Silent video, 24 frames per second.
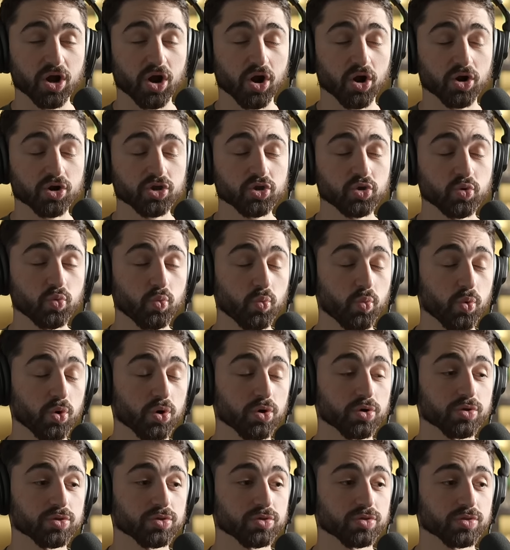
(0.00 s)
are you
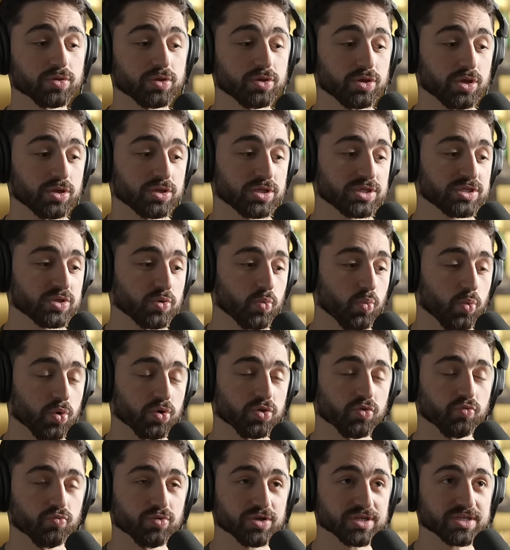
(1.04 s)
worth is it
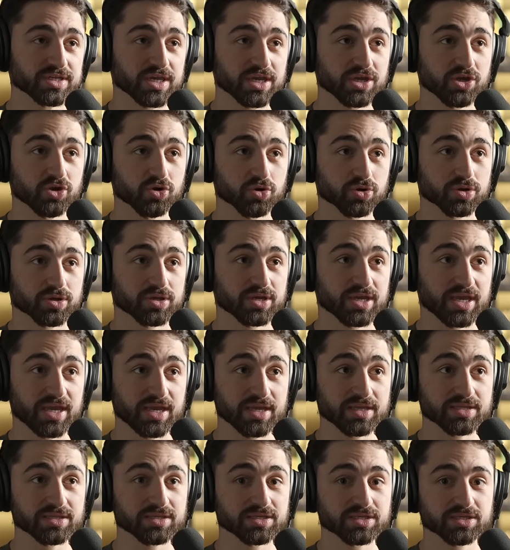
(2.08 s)
worth risking your
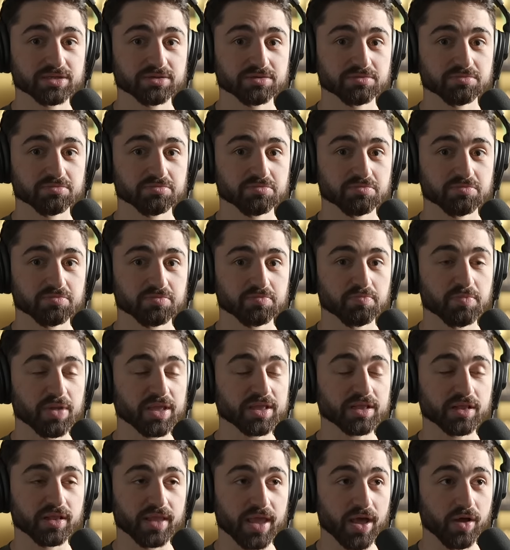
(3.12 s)
kids
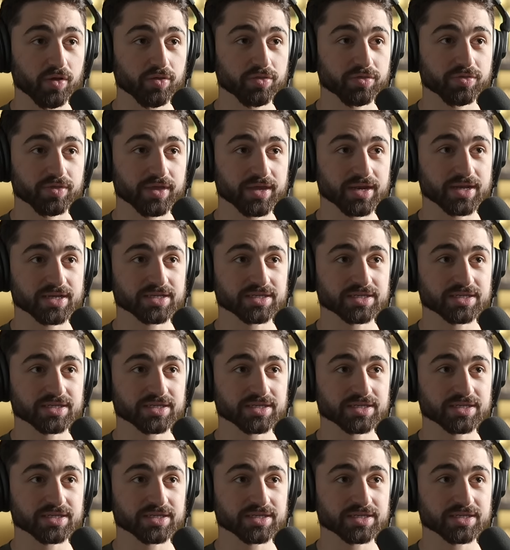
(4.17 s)
mental health and mm.